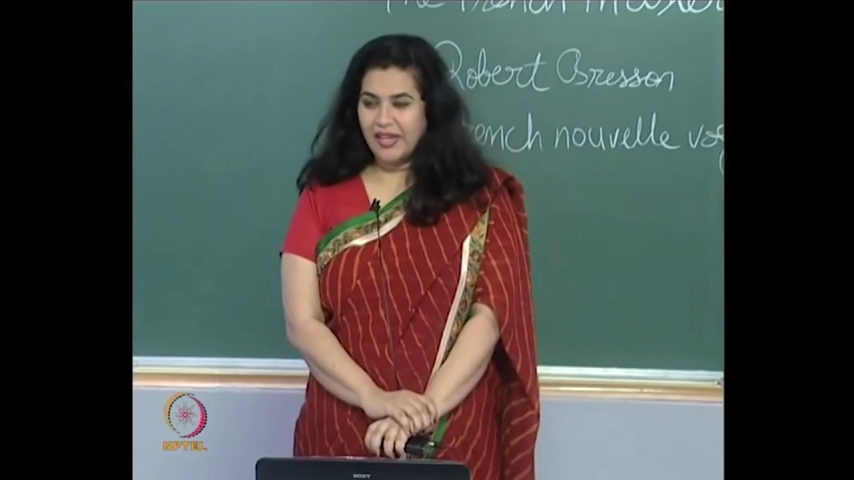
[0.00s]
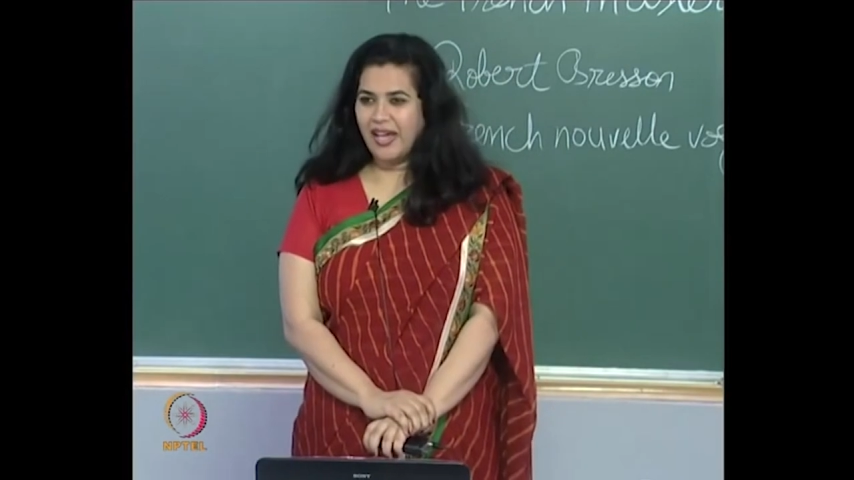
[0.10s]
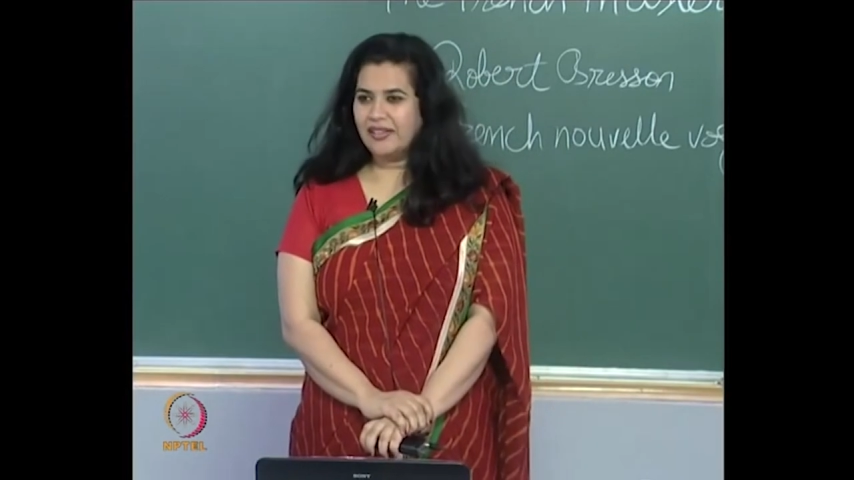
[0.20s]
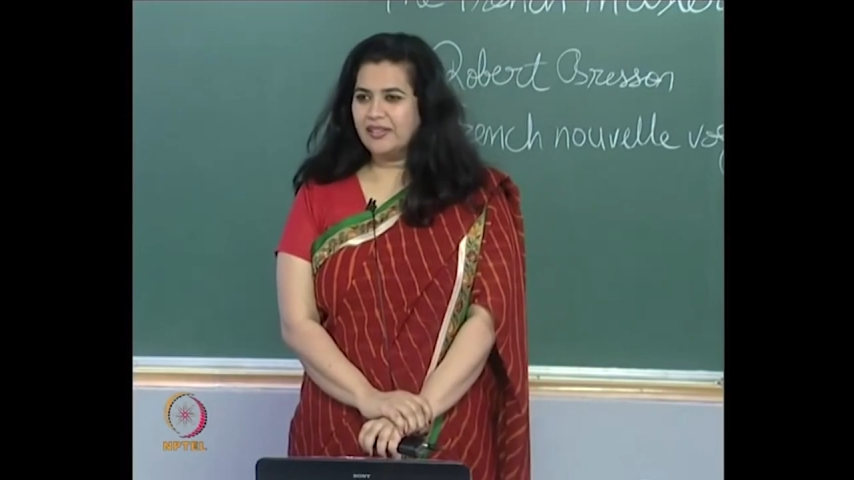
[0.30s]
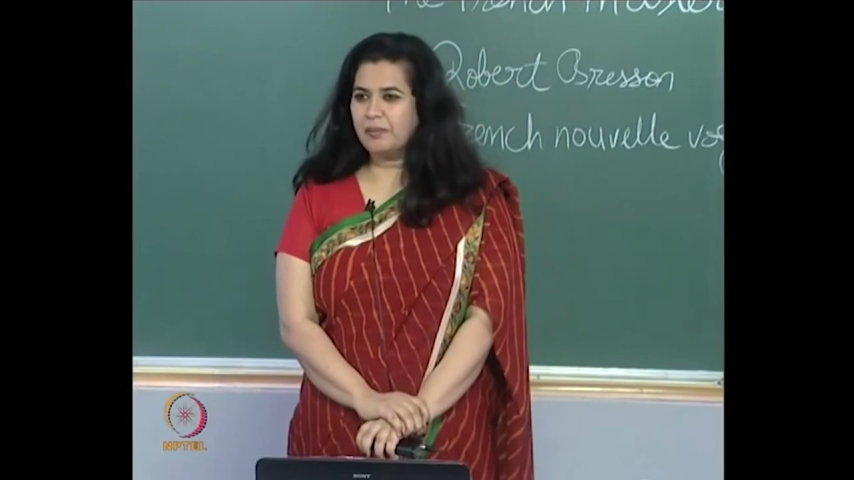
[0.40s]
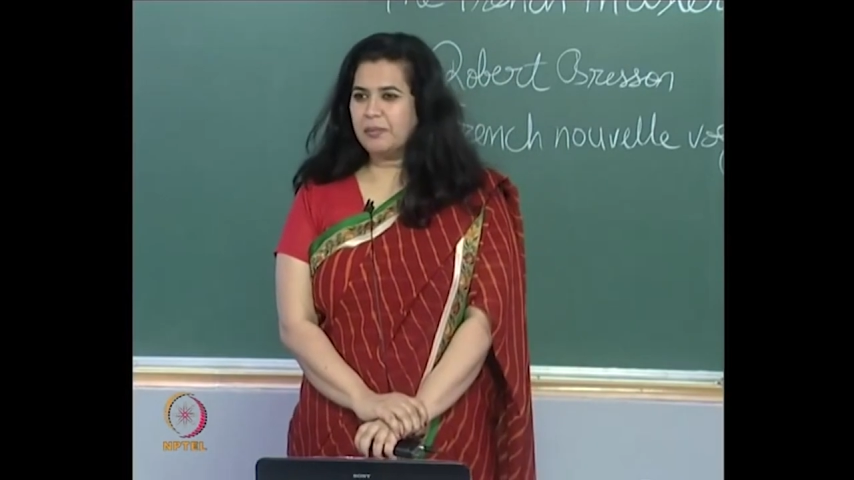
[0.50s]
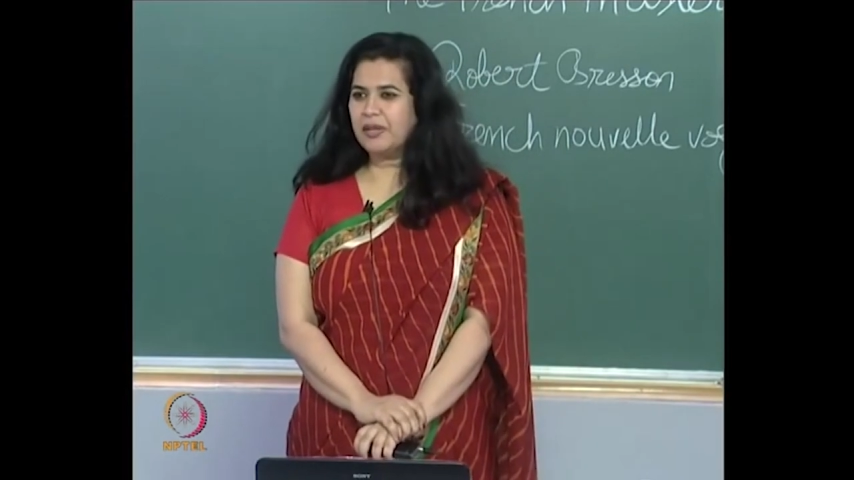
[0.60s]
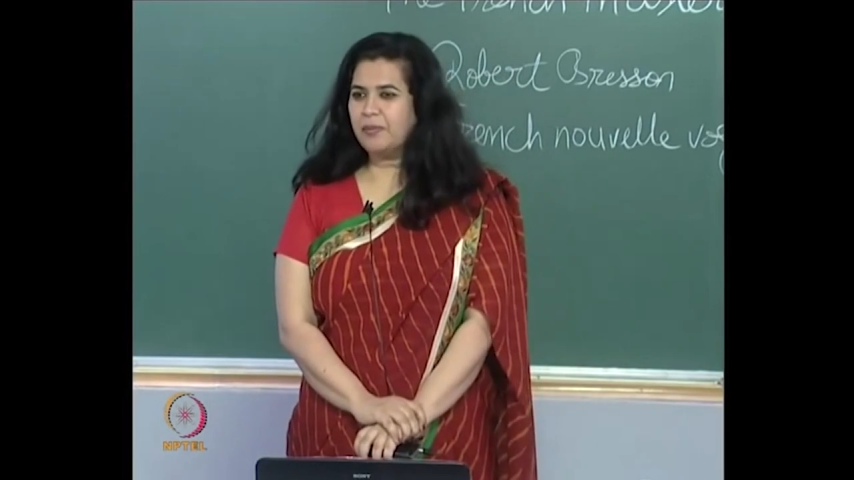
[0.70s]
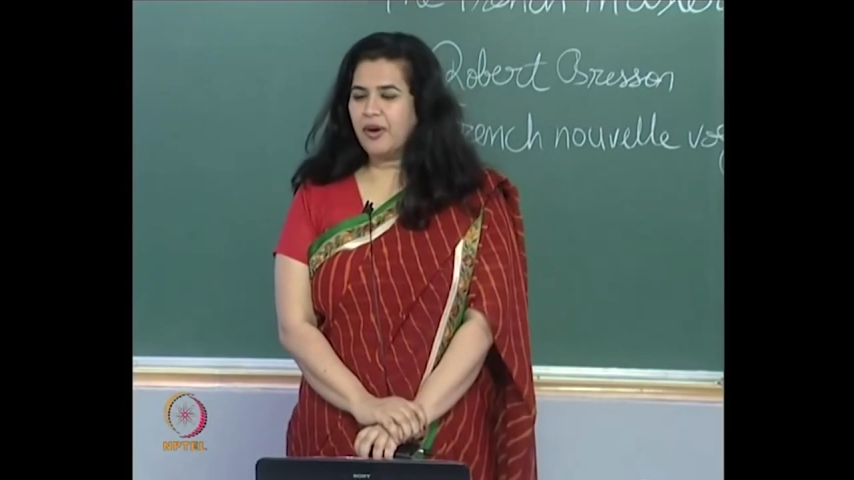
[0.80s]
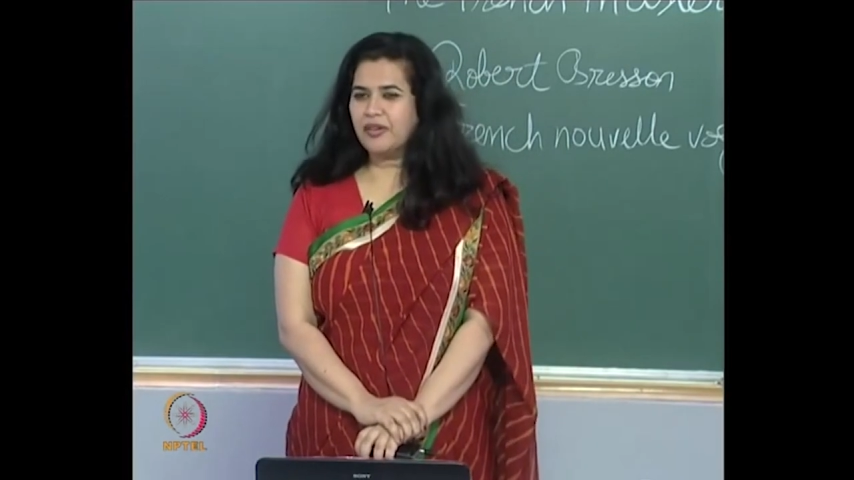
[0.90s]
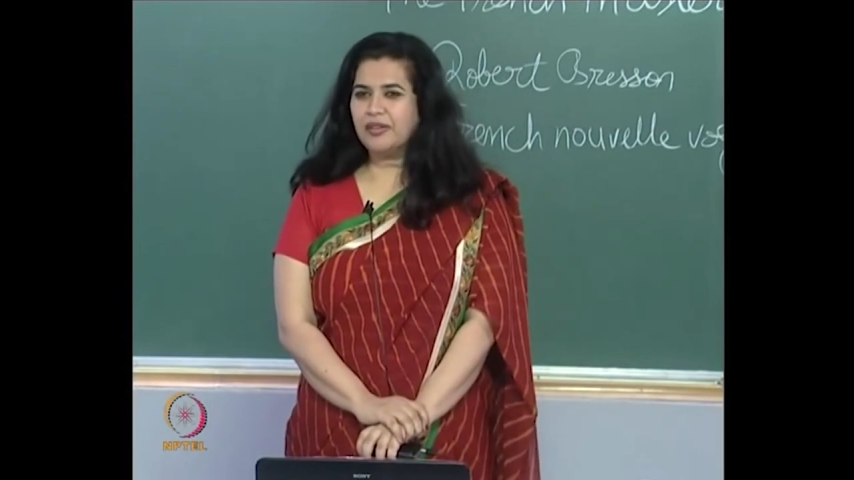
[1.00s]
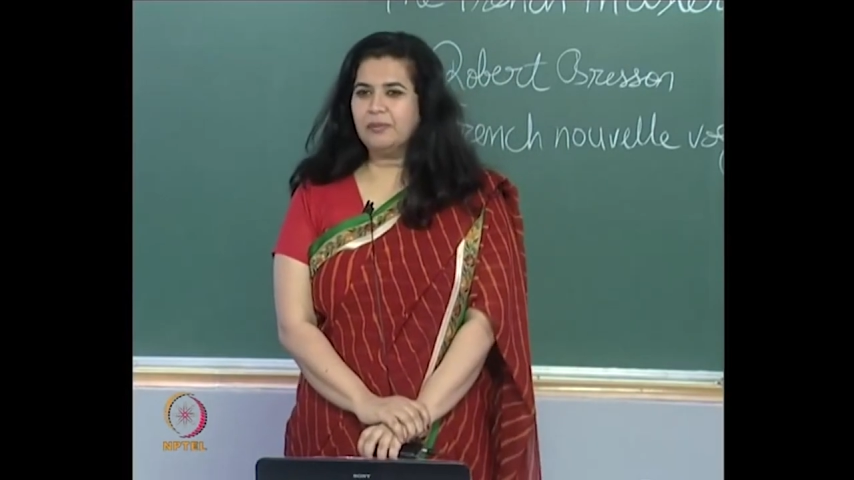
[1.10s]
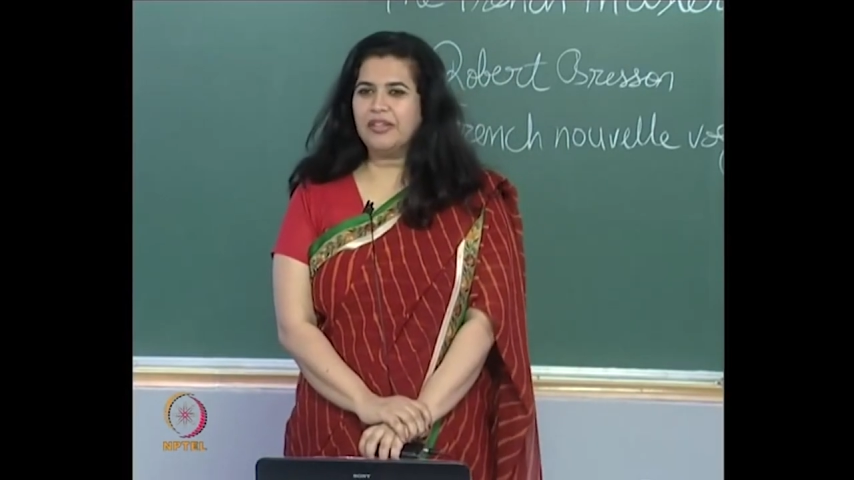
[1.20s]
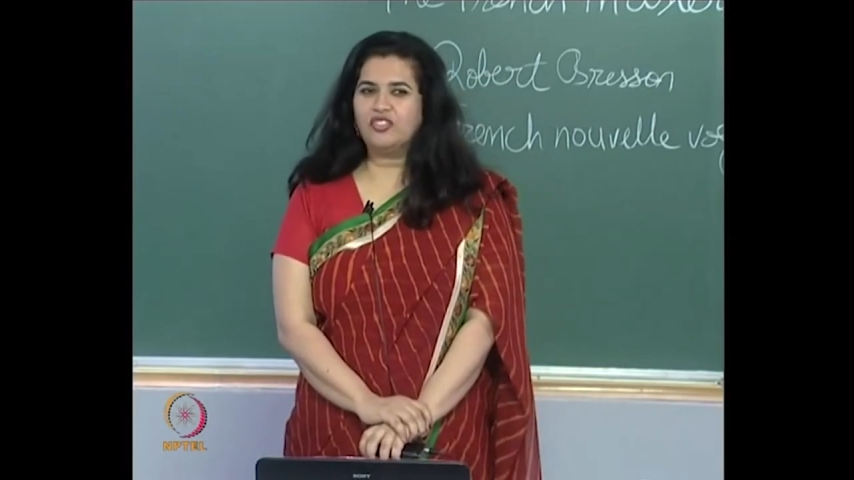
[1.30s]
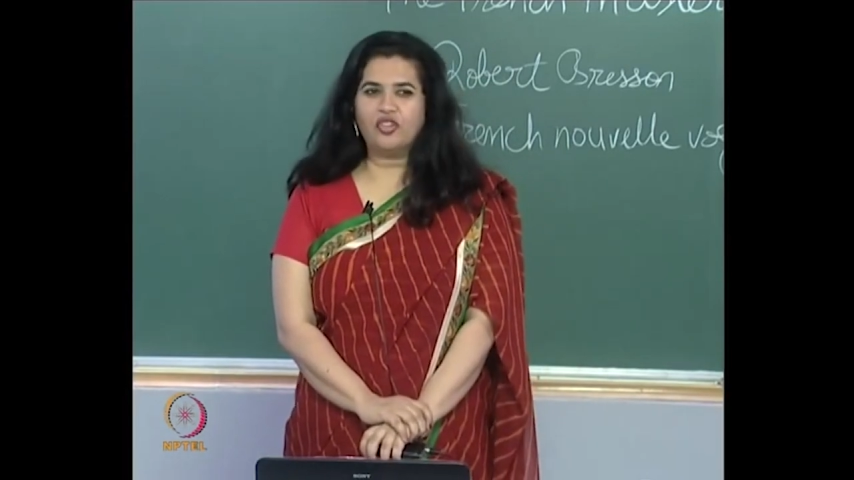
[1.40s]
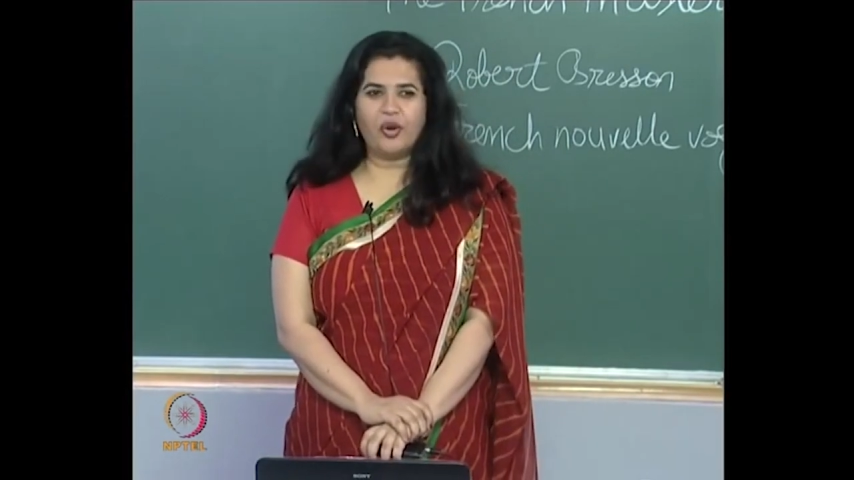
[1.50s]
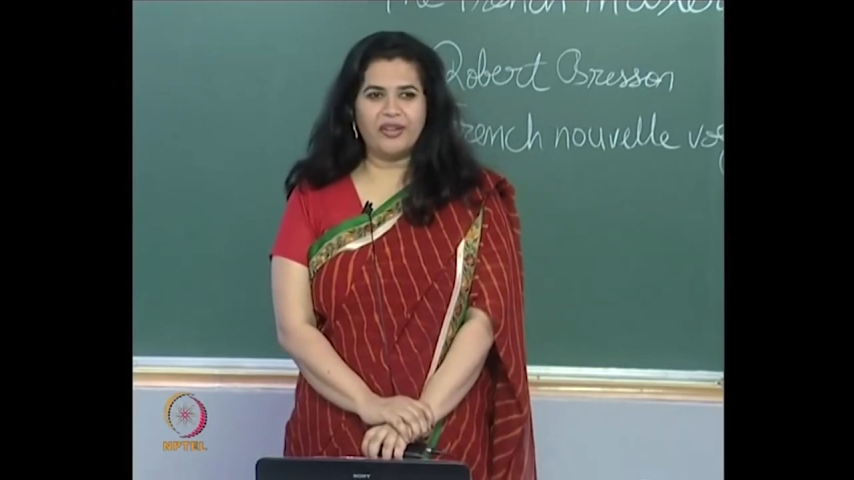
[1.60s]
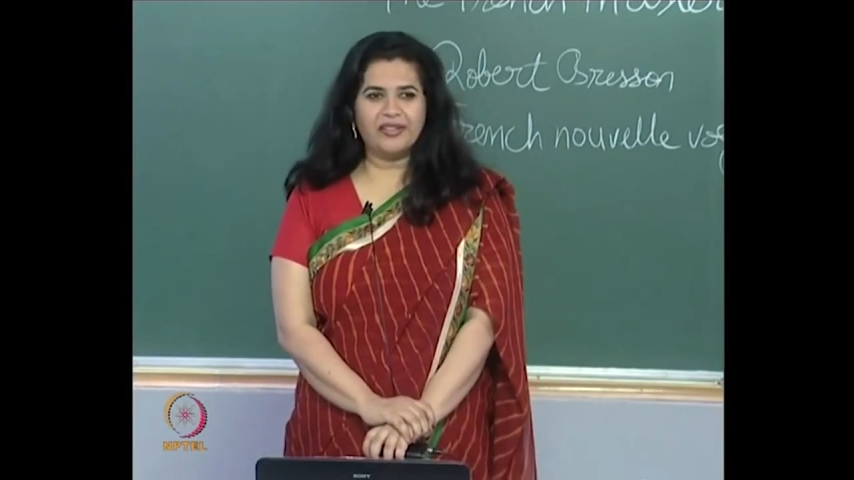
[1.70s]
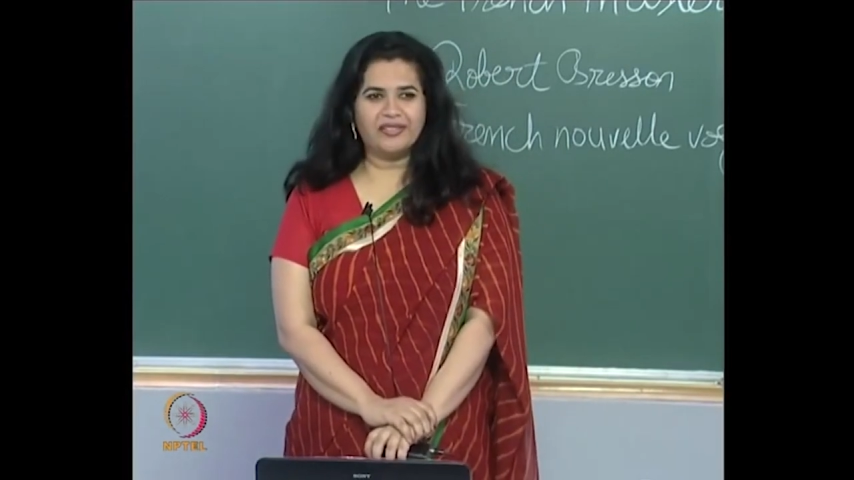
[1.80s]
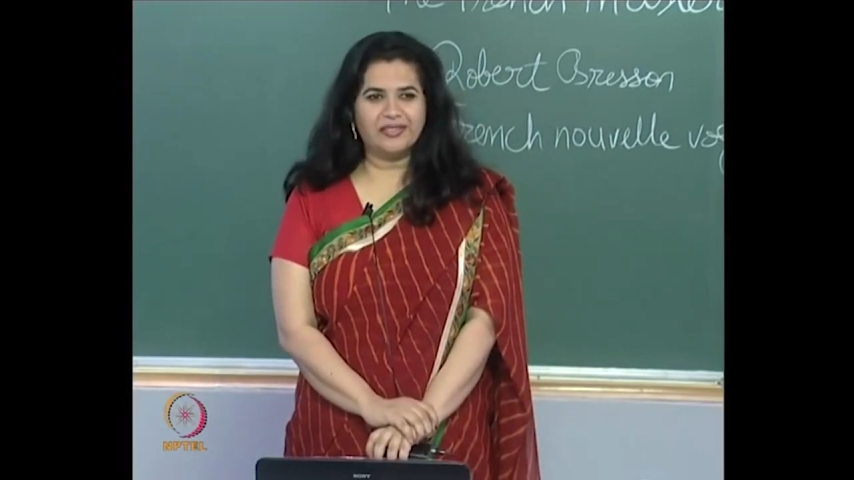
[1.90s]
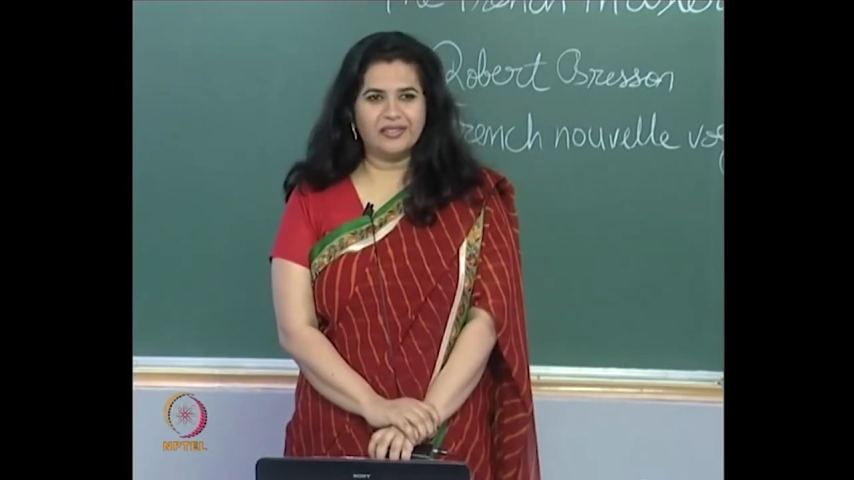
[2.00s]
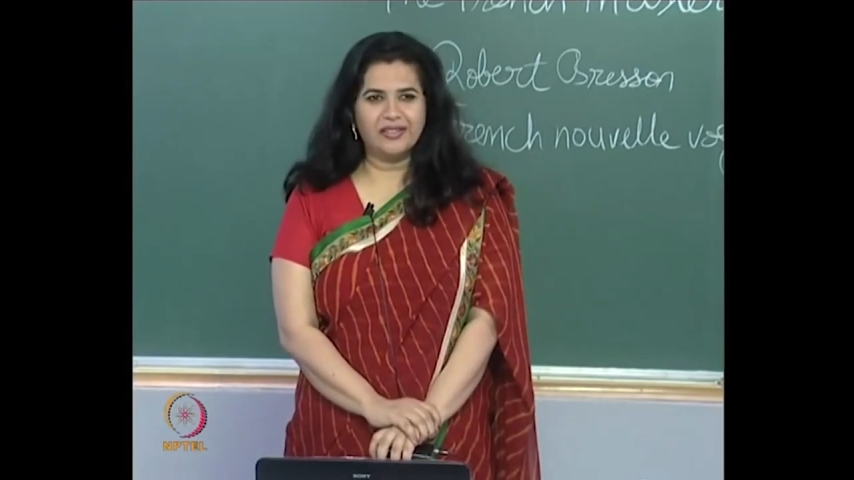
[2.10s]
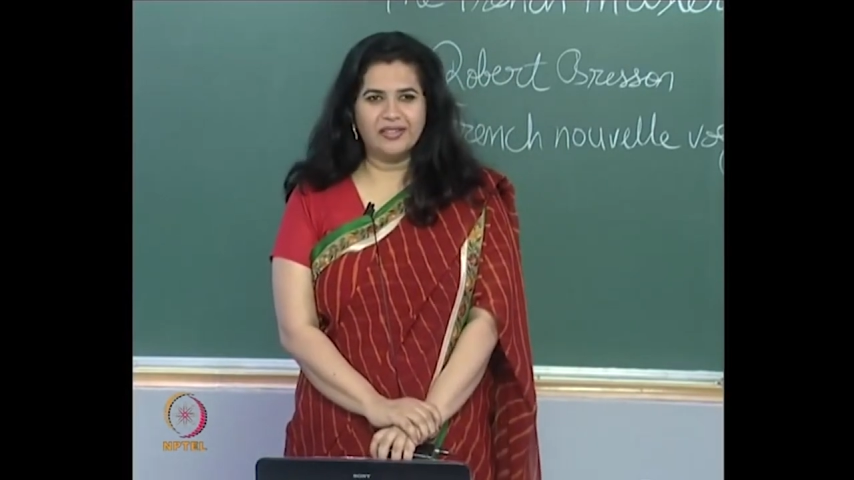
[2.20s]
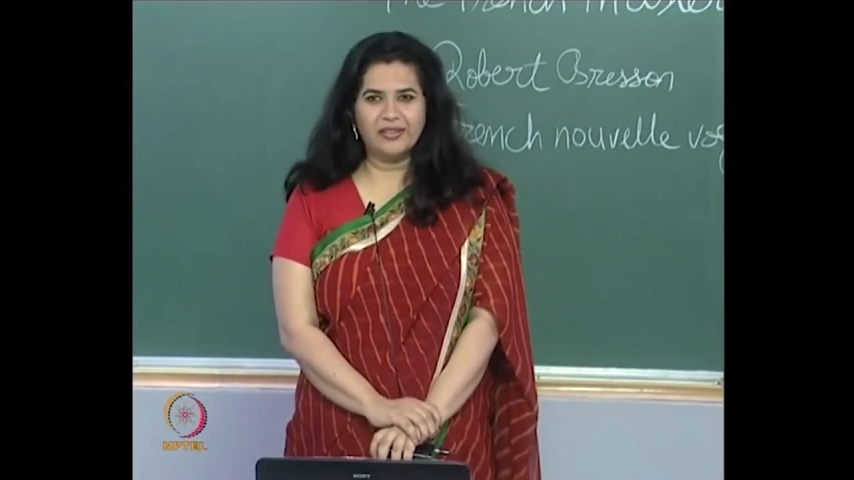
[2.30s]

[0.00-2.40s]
and is a pickpocket by choice.